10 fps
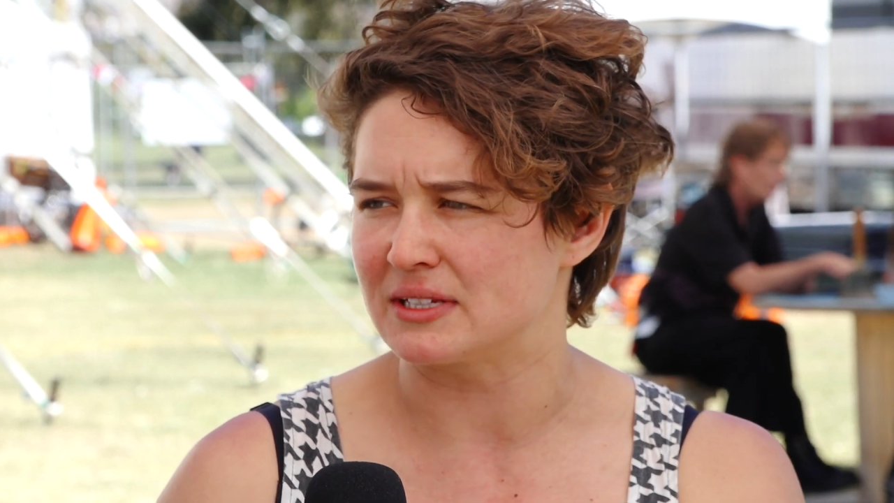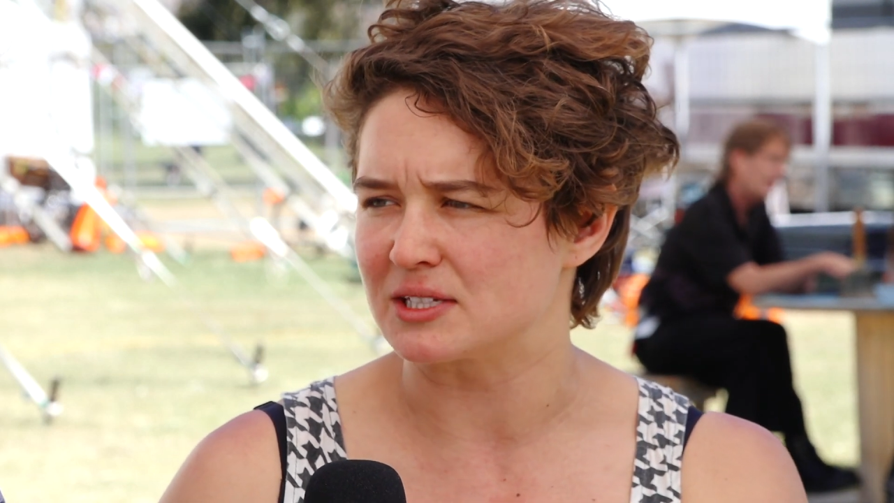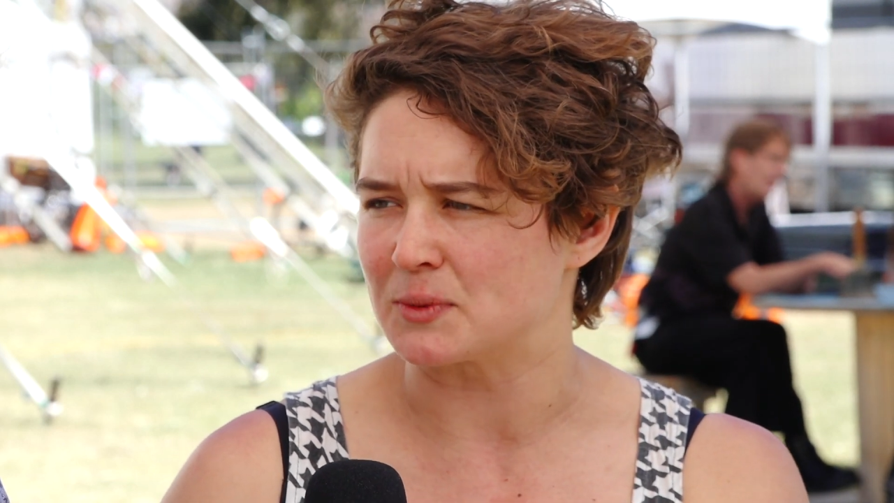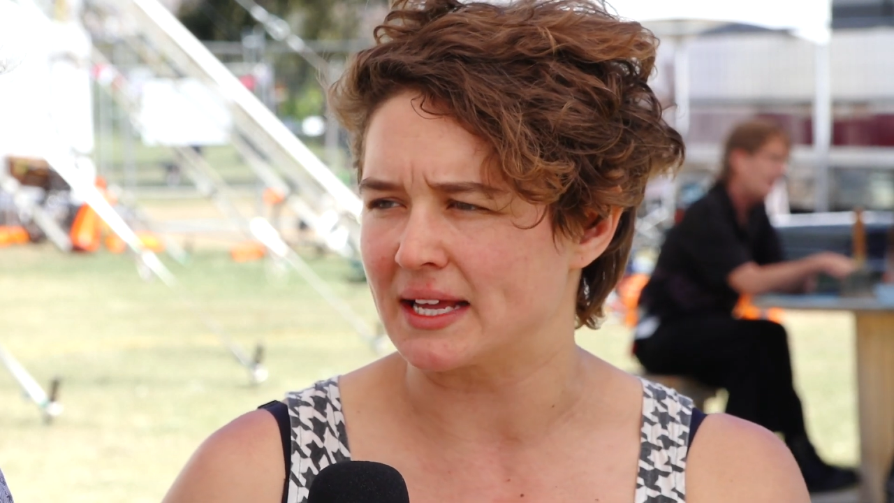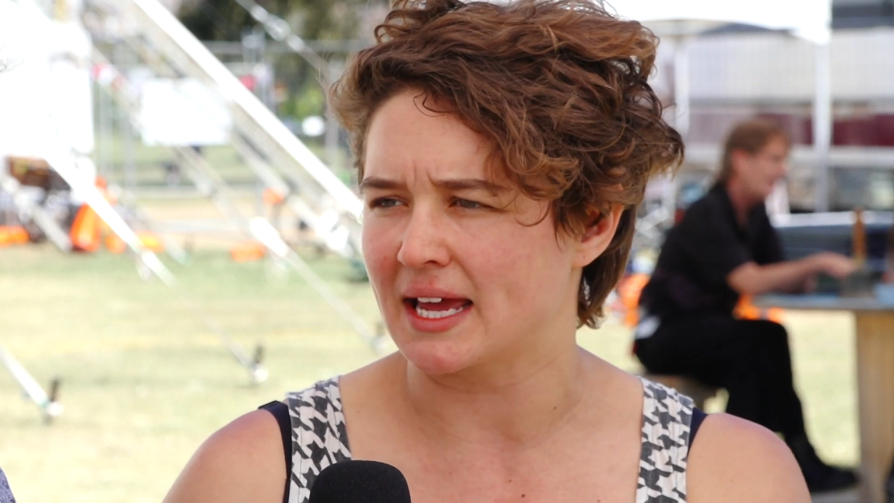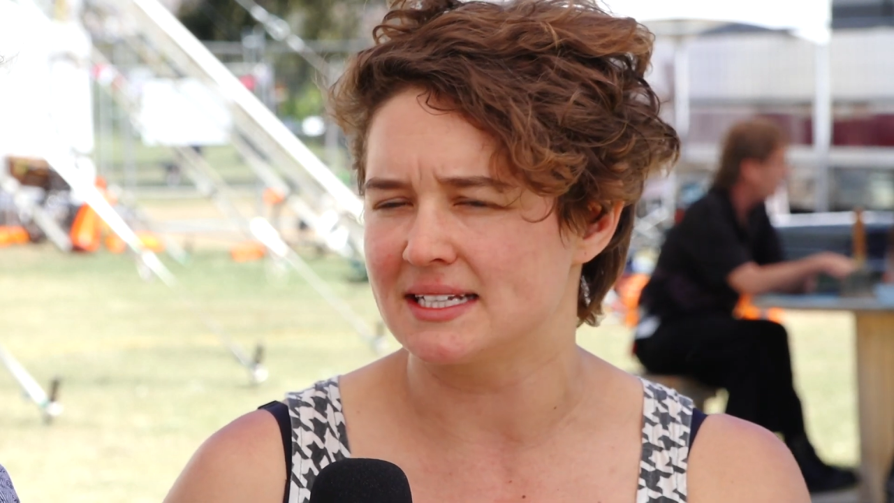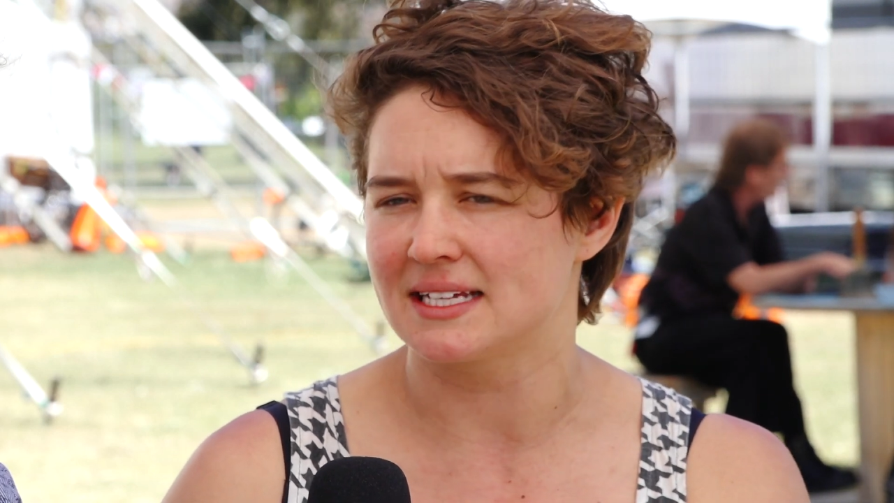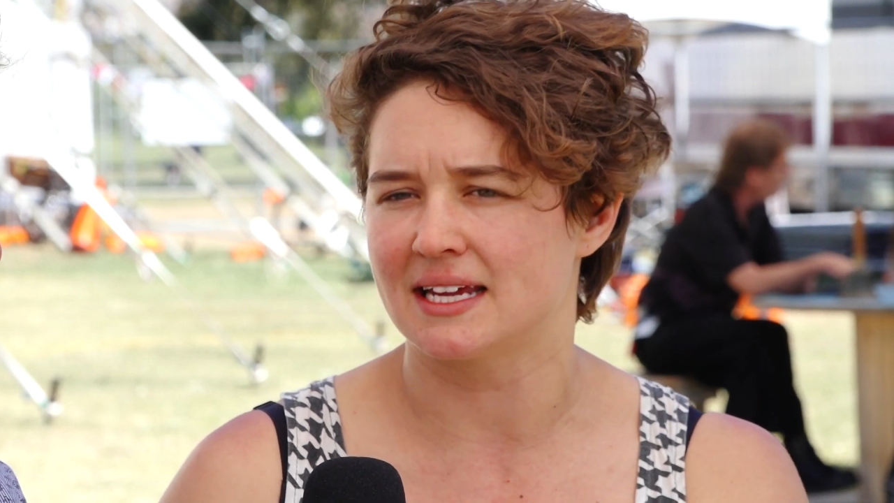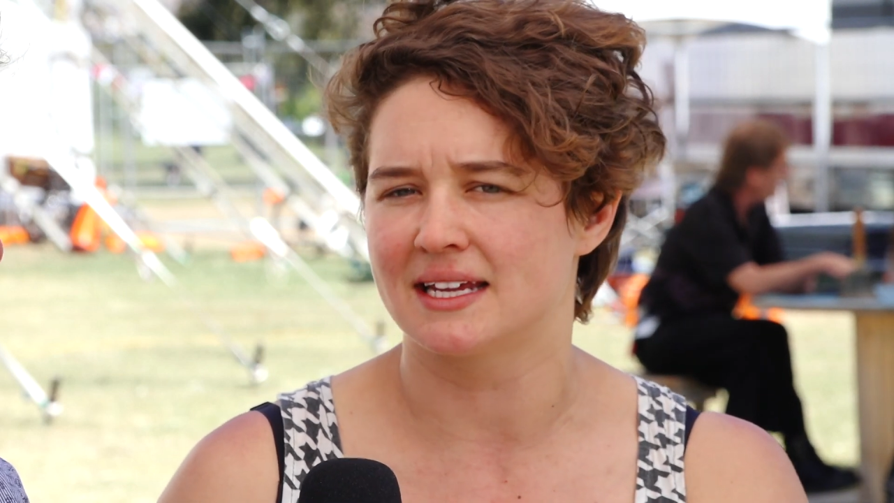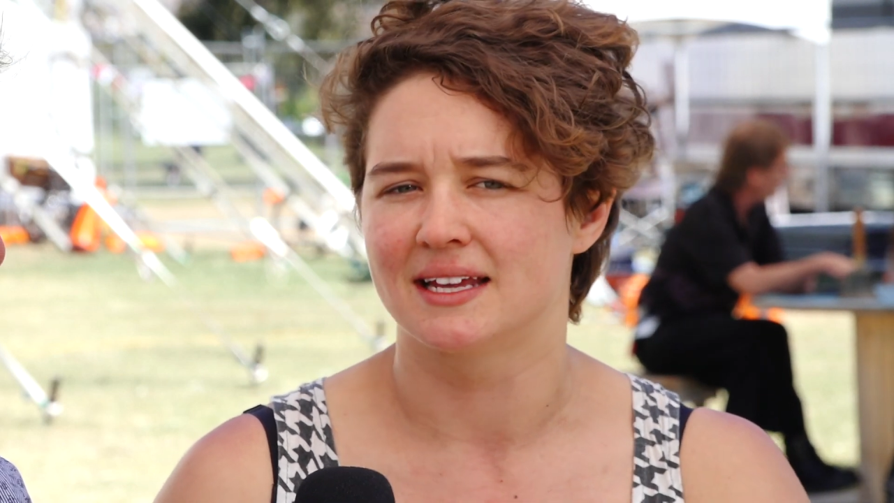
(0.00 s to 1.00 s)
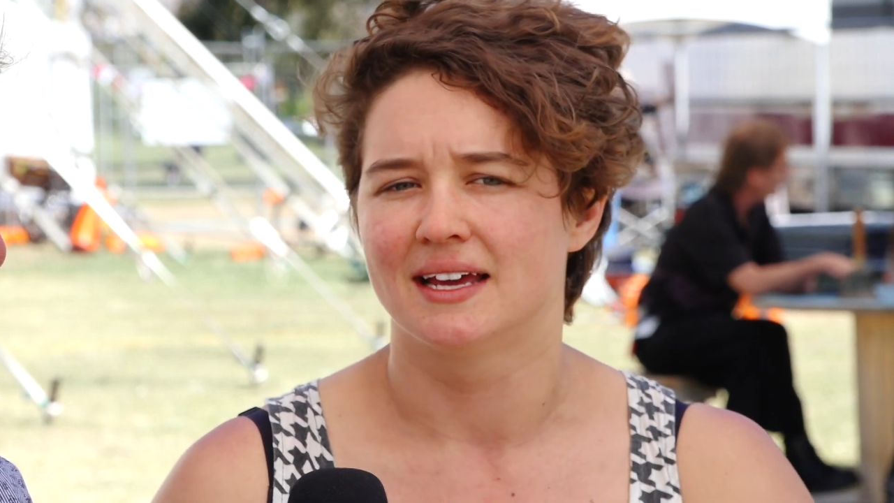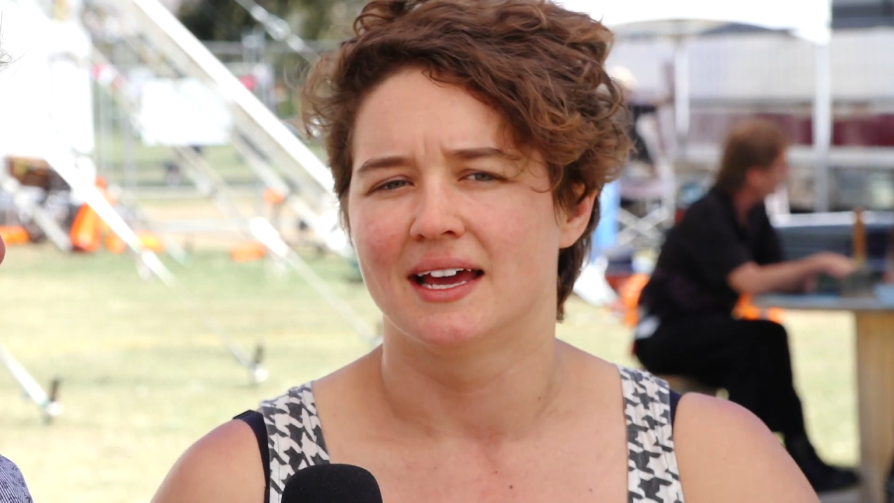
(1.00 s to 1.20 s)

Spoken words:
in 2018,